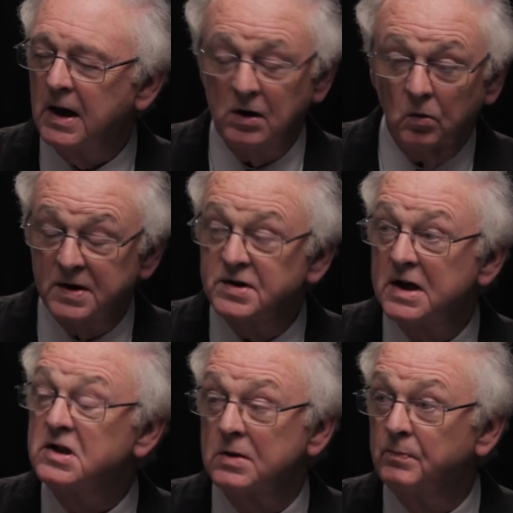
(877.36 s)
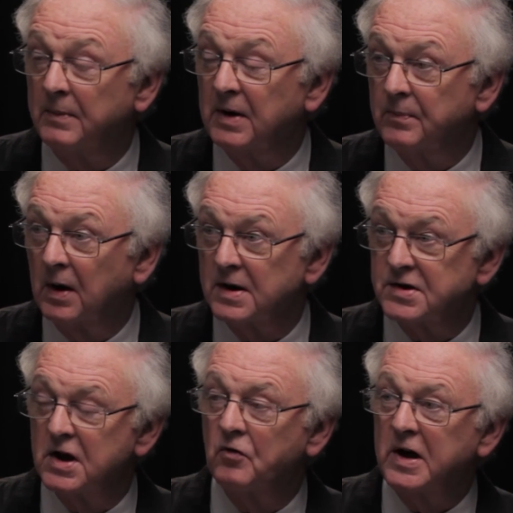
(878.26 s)
It always is in public
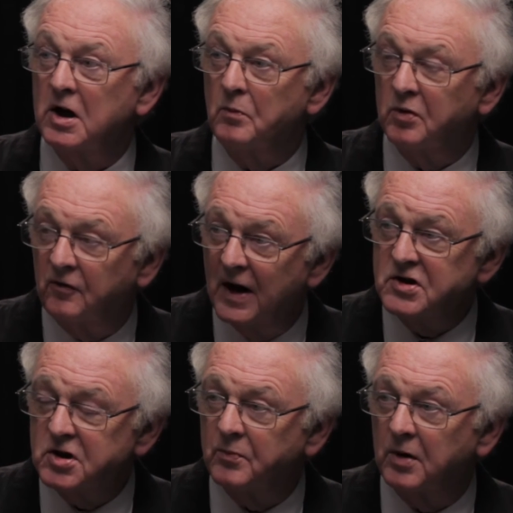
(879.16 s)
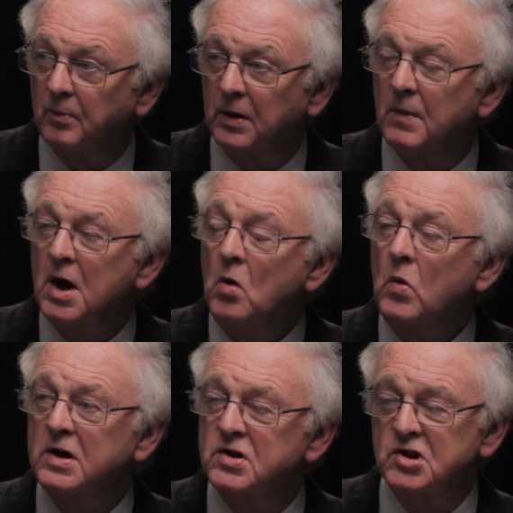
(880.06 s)
policy. If we can prevent a problem,
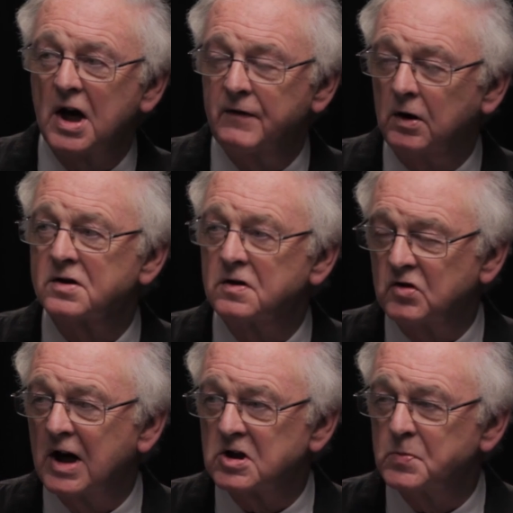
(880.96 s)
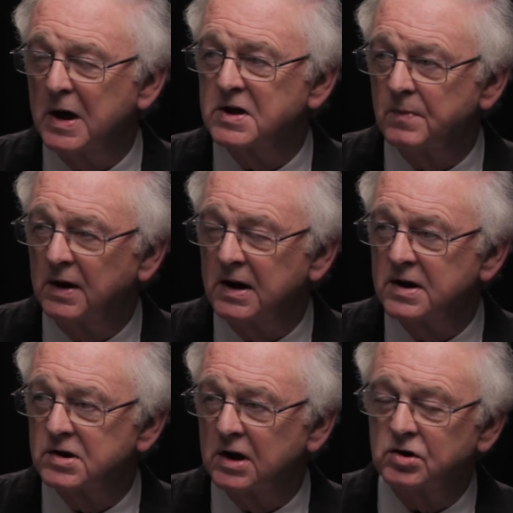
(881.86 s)
we can save a lot of taxpayers' money,
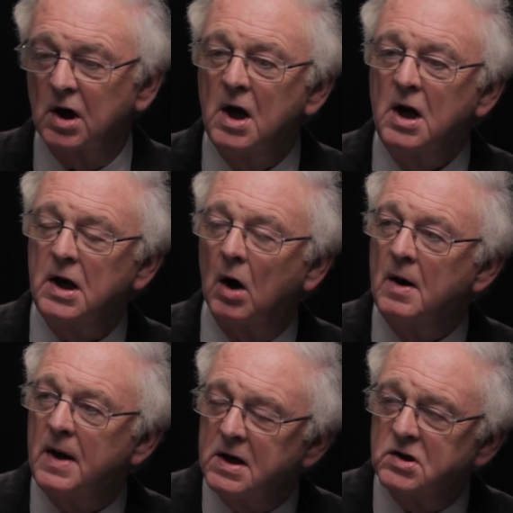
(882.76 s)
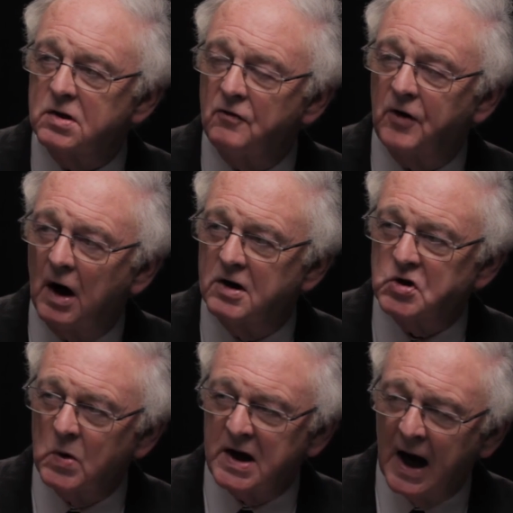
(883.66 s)
etc. Now, insofar
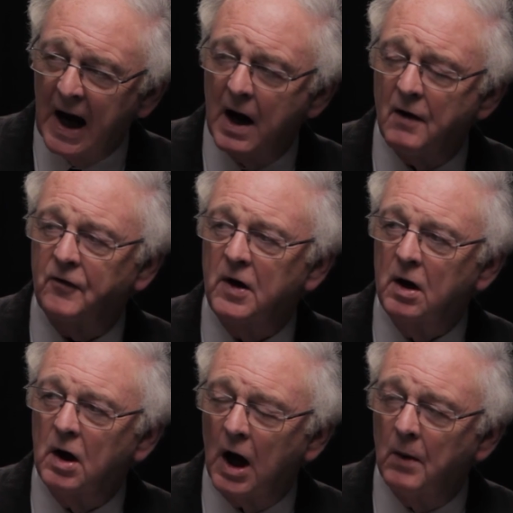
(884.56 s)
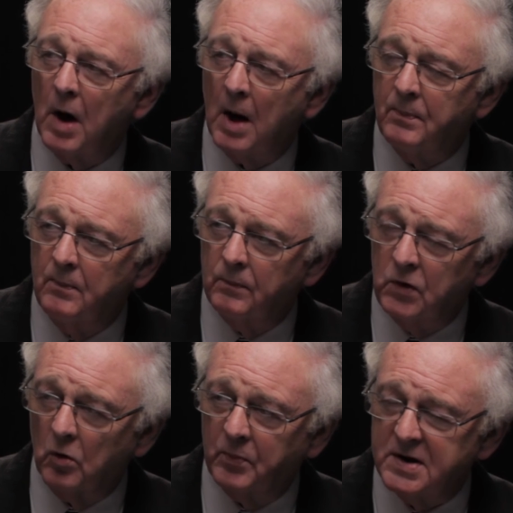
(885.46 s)
as we have a
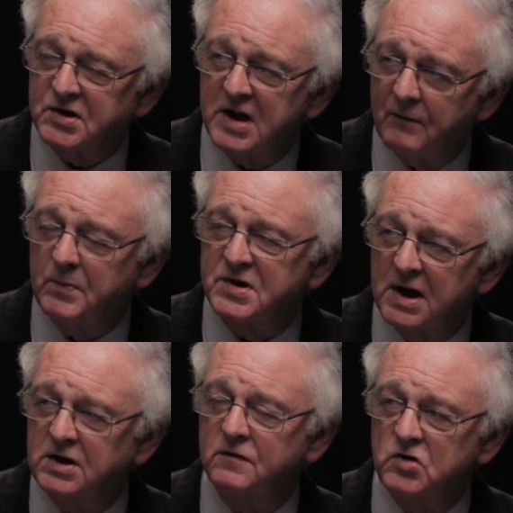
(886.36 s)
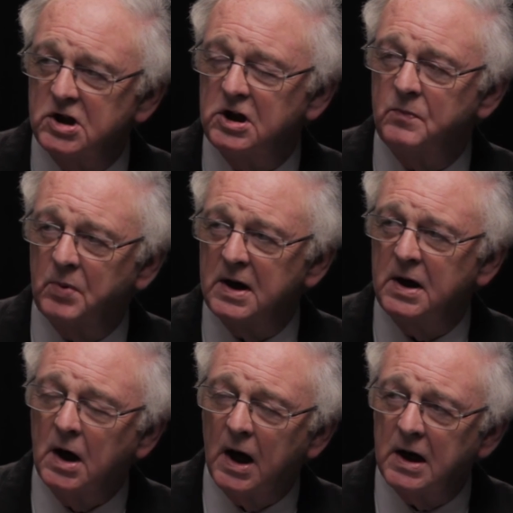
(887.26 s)
0.7% of GDP
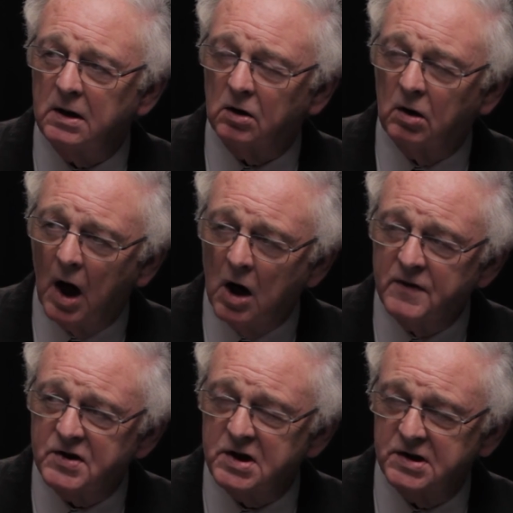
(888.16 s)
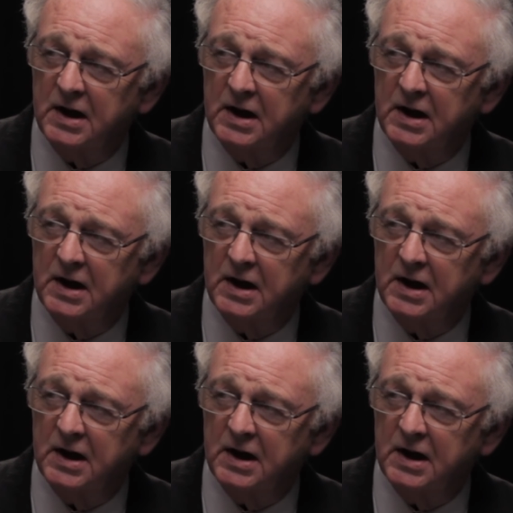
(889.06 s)
in overseas